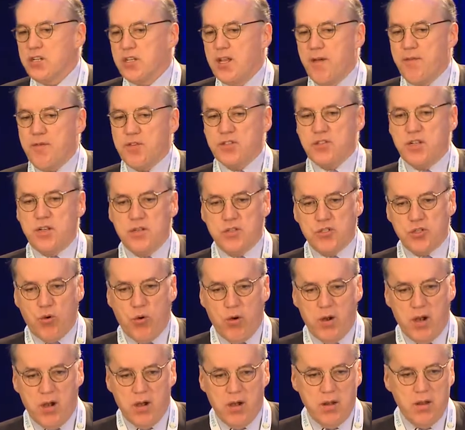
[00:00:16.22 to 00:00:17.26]
deficit
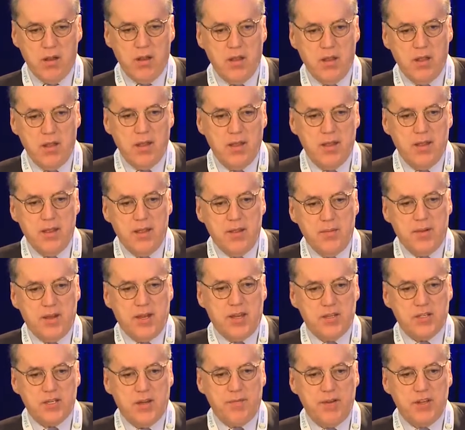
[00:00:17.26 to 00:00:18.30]
disorder,
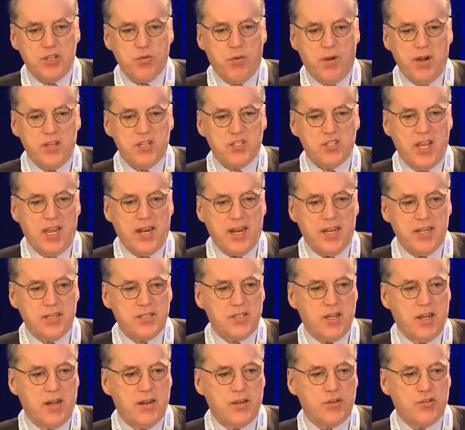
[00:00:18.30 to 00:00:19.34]
because every 20 seconds
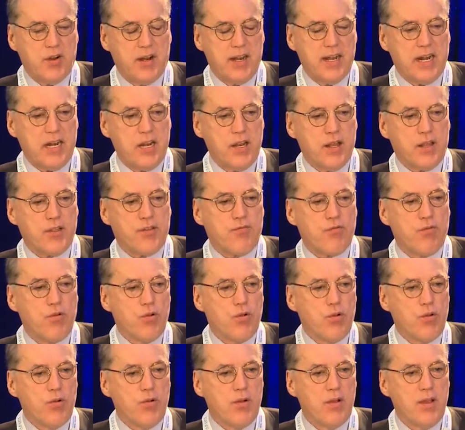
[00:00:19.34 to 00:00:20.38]
they're going to try to click
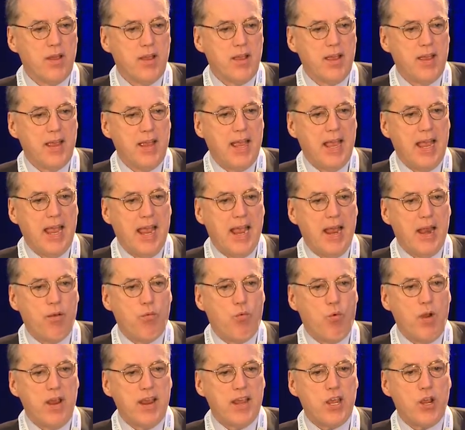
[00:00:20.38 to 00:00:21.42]
through
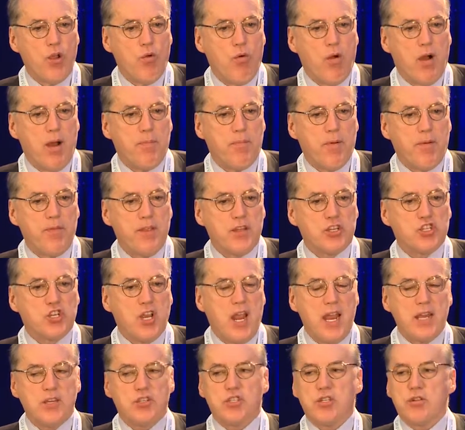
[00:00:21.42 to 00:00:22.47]
and wake you up on the
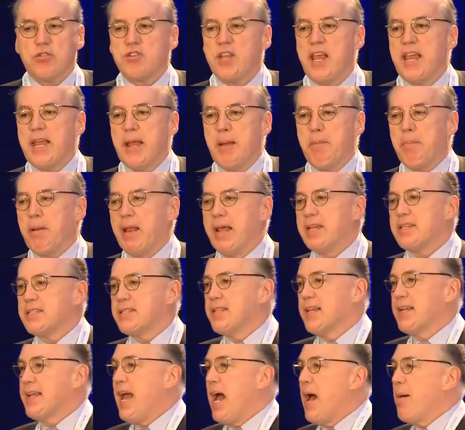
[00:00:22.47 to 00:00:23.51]
changes that are taking place
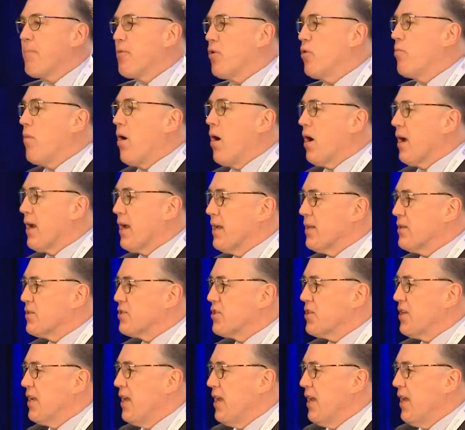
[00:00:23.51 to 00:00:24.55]
in the capital
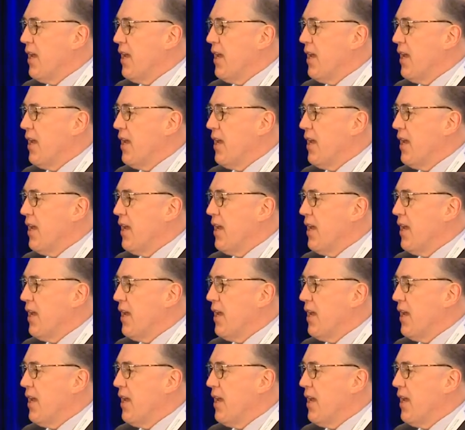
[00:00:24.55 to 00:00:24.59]
markets.